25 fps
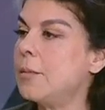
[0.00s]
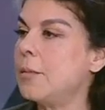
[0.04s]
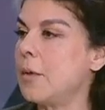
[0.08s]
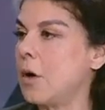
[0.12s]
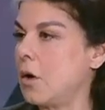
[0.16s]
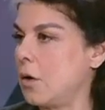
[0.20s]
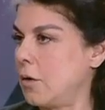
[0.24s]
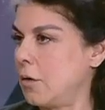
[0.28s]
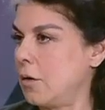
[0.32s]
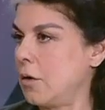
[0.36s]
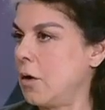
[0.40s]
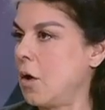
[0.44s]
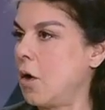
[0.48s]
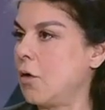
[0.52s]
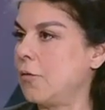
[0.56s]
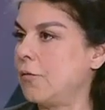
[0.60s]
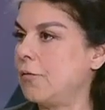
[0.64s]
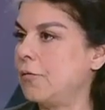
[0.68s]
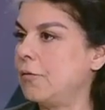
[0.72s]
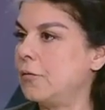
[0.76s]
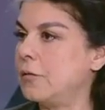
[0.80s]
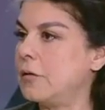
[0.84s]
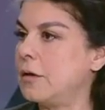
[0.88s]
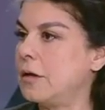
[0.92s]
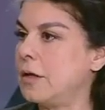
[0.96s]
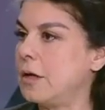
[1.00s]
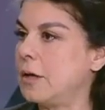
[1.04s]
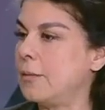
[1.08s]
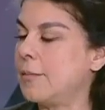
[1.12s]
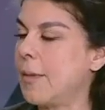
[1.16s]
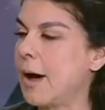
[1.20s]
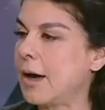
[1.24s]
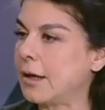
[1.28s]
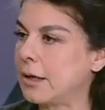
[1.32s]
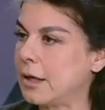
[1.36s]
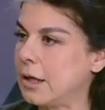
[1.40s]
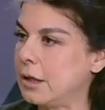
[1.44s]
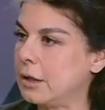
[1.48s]

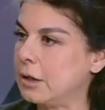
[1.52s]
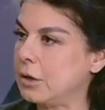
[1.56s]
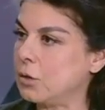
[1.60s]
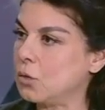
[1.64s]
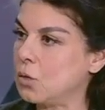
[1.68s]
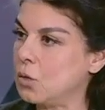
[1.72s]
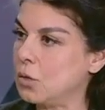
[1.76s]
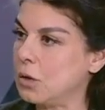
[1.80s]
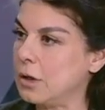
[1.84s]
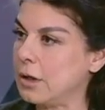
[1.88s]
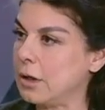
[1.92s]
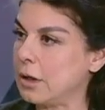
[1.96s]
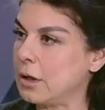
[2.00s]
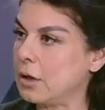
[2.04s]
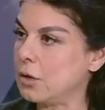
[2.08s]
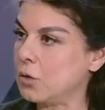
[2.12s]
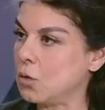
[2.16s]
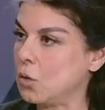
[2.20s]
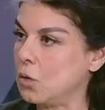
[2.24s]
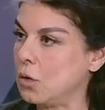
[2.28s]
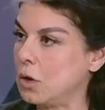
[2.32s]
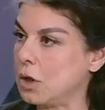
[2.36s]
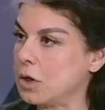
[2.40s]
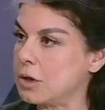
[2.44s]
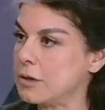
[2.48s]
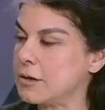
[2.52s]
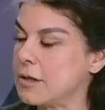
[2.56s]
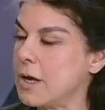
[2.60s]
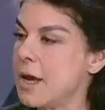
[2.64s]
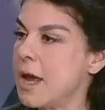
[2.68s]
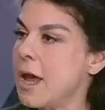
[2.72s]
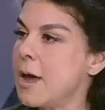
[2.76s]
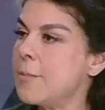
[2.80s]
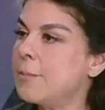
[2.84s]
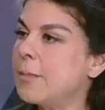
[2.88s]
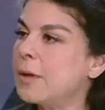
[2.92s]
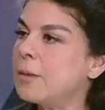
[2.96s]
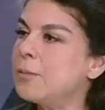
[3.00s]
Bahraini rulers.
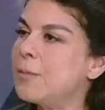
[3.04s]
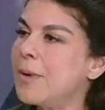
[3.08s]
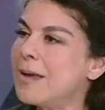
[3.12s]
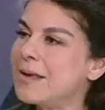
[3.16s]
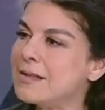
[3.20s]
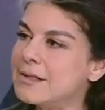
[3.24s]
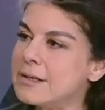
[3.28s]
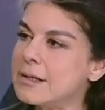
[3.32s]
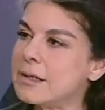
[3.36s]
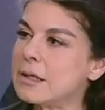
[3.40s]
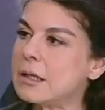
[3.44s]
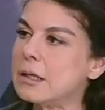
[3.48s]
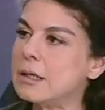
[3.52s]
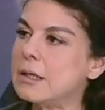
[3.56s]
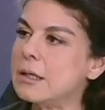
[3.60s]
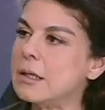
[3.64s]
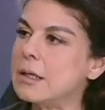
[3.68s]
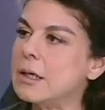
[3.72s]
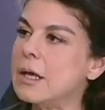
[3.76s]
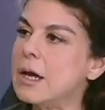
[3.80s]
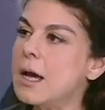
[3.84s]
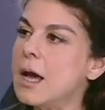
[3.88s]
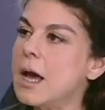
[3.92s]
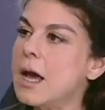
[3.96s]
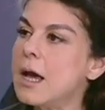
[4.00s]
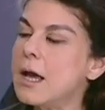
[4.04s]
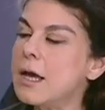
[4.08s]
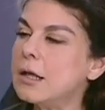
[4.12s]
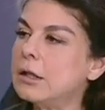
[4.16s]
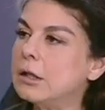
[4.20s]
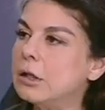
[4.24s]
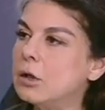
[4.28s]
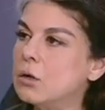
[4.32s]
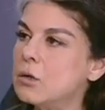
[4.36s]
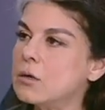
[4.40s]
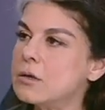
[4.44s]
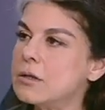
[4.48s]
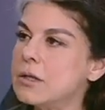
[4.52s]
But basically,
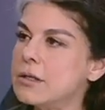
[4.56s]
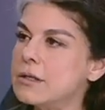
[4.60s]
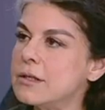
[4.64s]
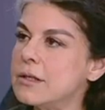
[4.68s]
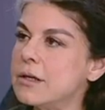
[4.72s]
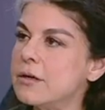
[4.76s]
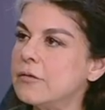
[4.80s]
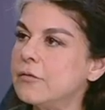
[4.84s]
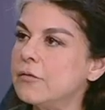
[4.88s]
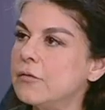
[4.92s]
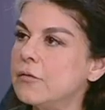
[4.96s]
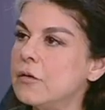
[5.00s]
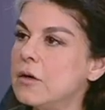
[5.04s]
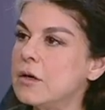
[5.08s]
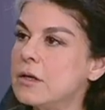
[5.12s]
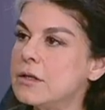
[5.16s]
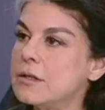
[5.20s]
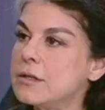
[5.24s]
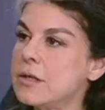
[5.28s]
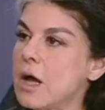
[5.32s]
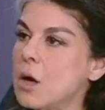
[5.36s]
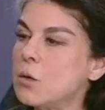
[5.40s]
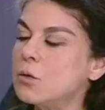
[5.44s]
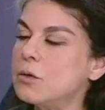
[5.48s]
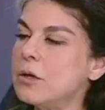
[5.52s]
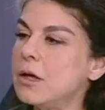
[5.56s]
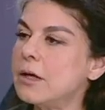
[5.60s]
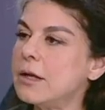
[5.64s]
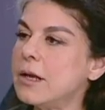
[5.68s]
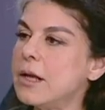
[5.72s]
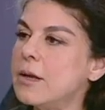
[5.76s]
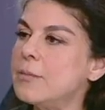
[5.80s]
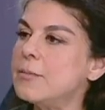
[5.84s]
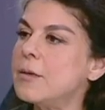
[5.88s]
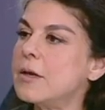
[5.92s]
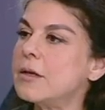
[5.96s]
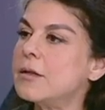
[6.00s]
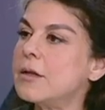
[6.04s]
it looks as if Saudi
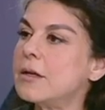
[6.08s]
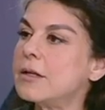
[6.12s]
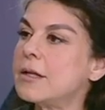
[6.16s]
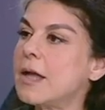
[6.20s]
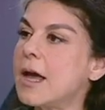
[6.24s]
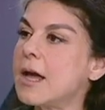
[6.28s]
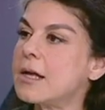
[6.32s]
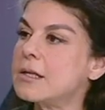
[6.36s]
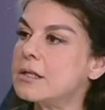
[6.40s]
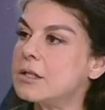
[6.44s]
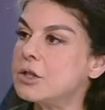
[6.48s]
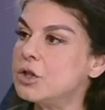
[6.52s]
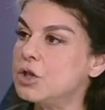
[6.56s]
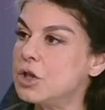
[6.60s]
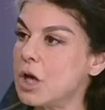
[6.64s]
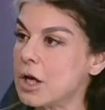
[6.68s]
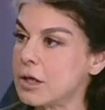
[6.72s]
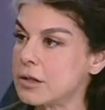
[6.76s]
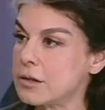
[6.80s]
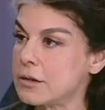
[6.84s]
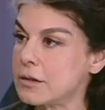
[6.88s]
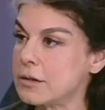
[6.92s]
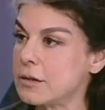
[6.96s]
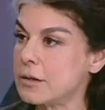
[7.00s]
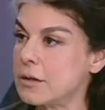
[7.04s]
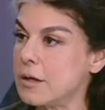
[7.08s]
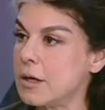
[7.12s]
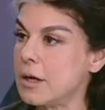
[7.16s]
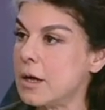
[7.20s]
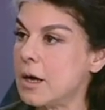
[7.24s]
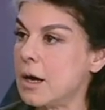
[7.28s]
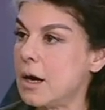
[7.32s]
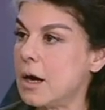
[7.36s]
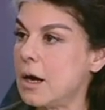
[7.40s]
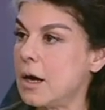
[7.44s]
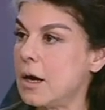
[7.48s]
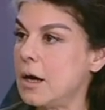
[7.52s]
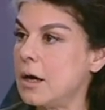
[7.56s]
Arabia, that has just
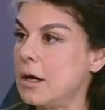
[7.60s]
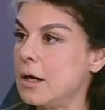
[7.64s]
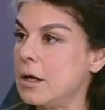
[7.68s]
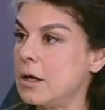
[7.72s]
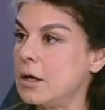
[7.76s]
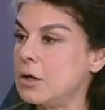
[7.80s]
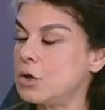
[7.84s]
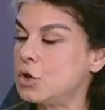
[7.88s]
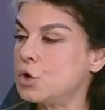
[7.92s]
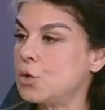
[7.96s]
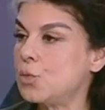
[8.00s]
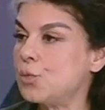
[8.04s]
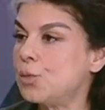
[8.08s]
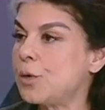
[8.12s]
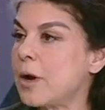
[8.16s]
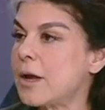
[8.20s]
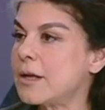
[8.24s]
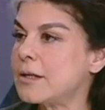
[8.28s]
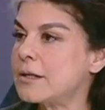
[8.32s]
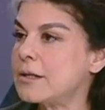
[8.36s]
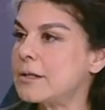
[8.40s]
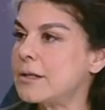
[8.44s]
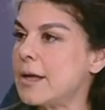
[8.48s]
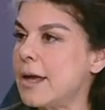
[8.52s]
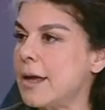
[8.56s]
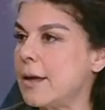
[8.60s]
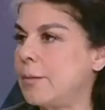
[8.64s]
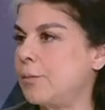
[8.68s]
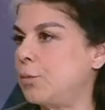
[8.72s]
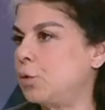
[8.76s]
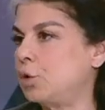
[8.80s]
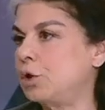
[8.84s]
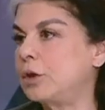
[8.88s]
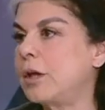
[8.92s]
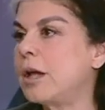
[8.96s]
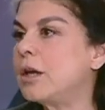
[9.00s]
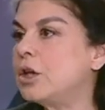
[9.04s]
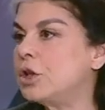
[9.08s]
suppressed a
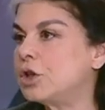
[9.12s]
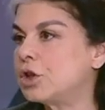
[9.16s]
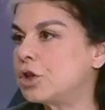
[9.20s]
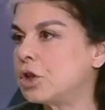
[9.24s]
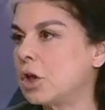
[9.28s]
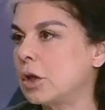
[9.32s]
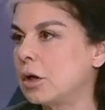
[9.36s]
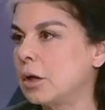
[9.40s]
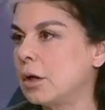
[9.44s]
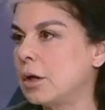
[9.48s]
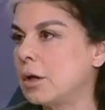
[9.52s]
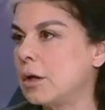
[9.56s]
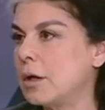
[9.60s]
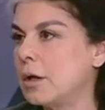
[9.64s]
potential